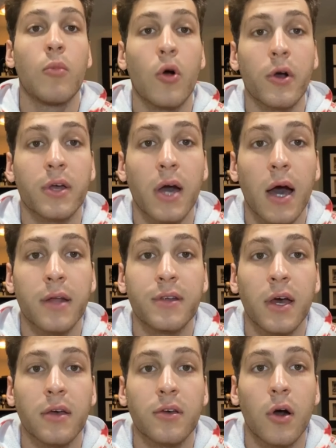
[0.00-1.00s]
More
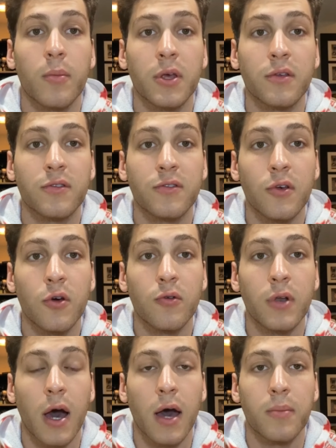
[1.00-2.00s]
content coming
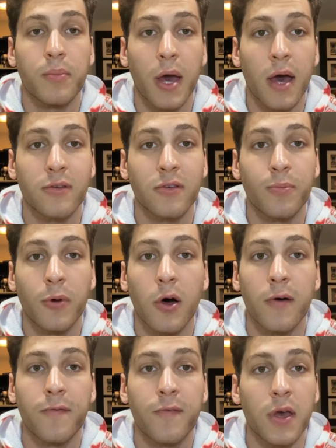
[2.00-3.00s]
soon on
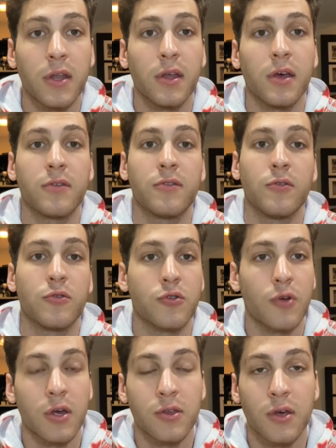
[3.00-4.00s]
basketball, fitness,
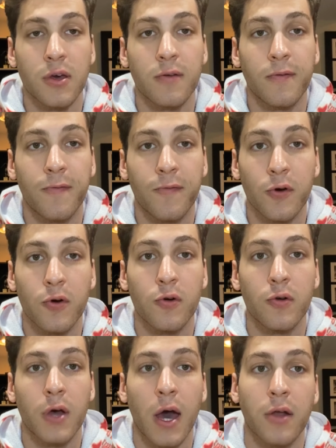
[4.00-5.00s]
nutrition,
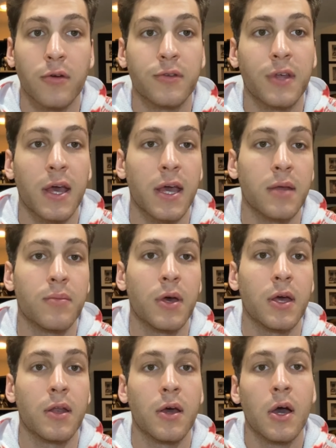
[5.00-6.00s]
food,
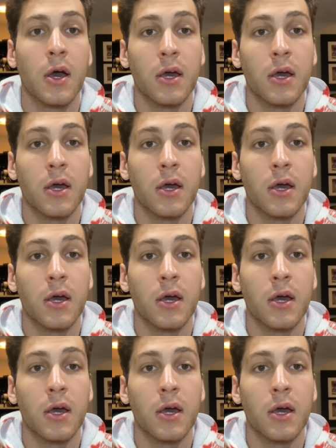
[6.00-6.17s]
entertainment,